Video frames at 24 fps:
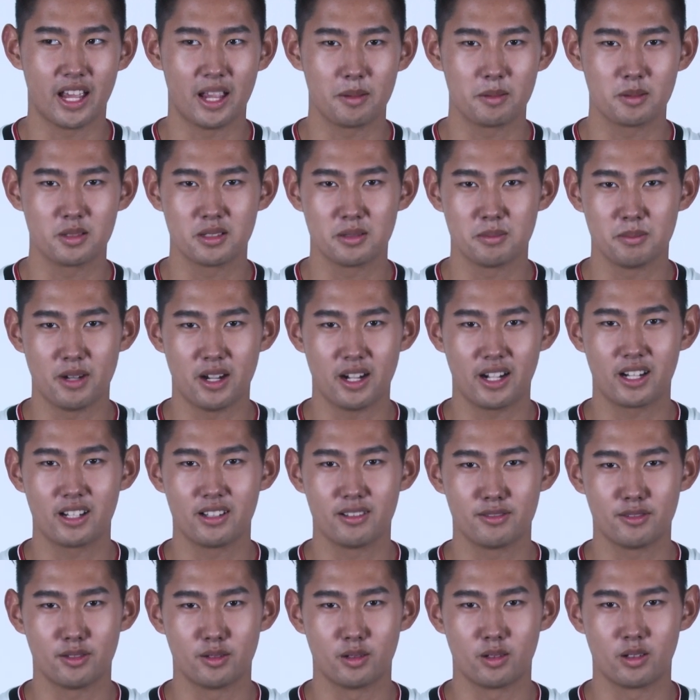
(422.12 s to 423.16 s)
came to
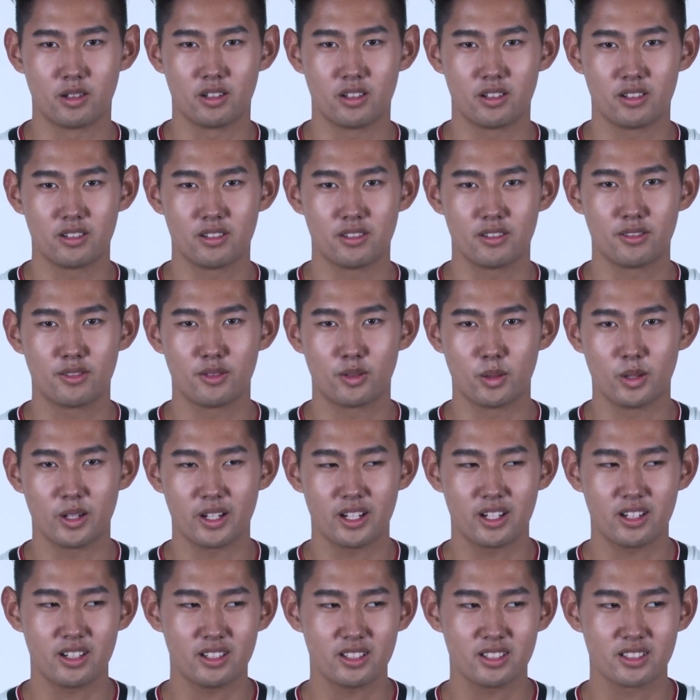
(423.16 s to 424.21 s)
America for 4
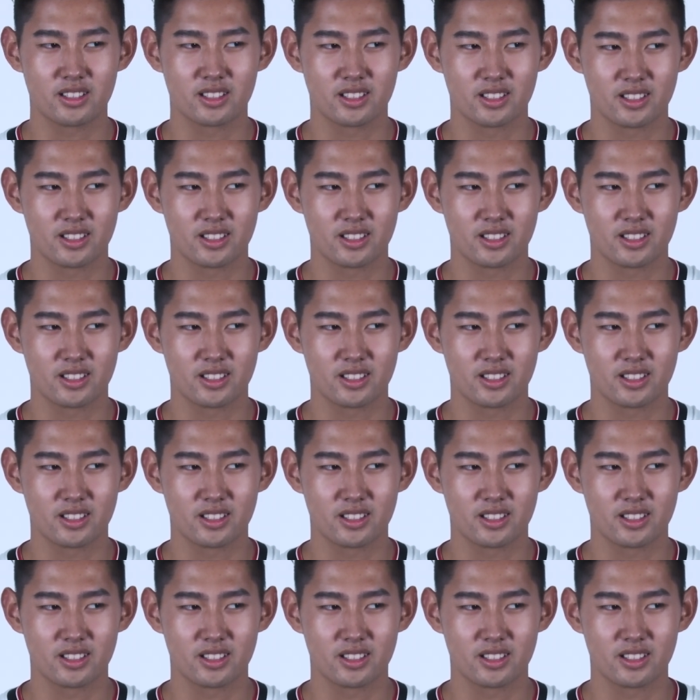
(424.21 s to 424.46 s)
years.